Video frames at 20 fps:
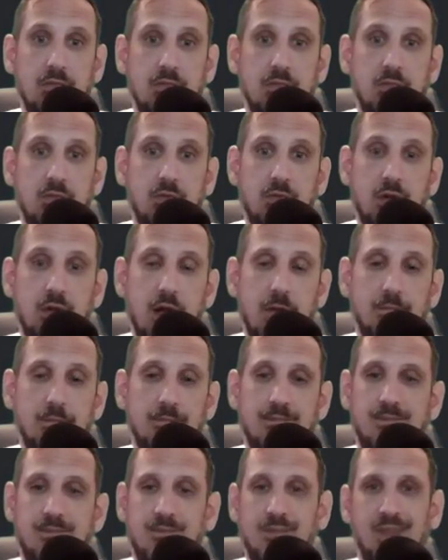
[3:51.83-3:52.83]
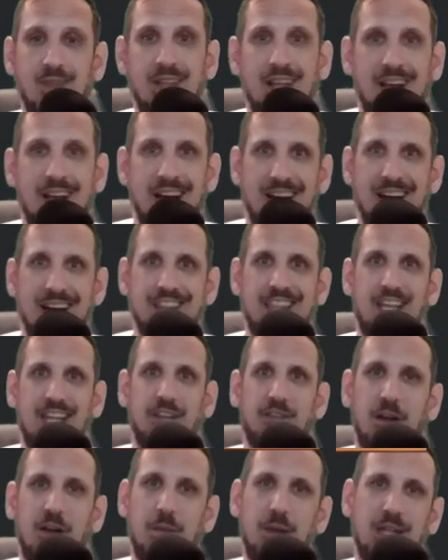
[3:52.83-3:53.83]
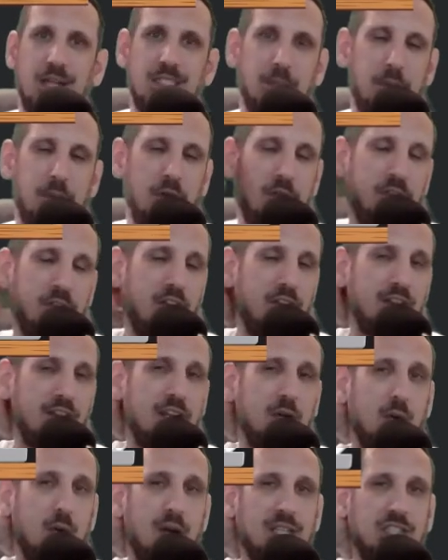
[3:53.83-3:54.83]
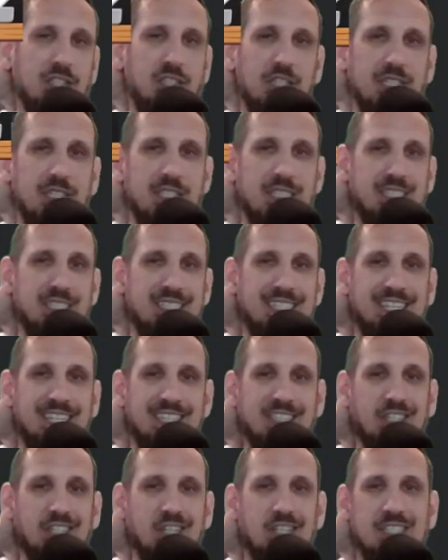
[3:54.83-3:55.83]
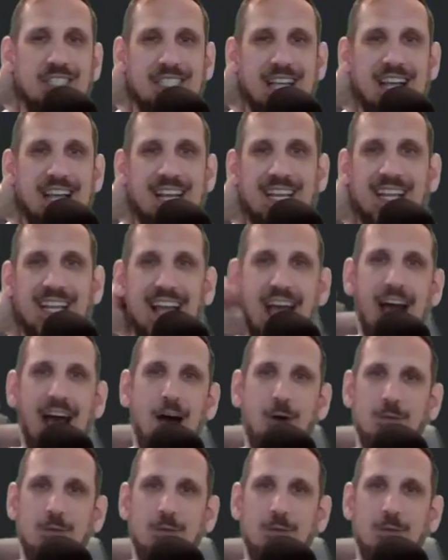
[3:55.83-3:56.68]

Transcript: Okay? Thank you very much. Let me know if you have any questions. Teacher Danny out.